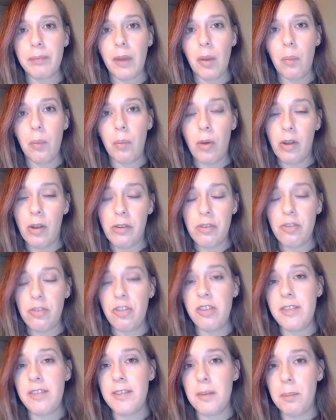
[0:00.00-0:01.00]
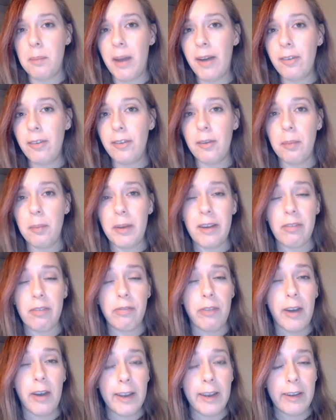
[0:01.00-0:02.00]
was just about to be
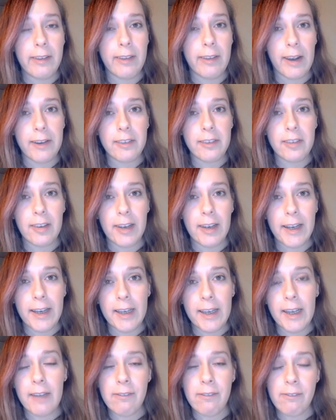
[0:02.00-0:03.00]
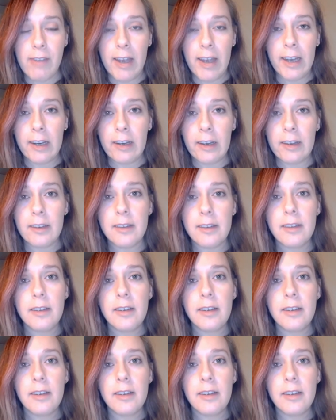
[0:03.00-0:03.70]
fired actually, and then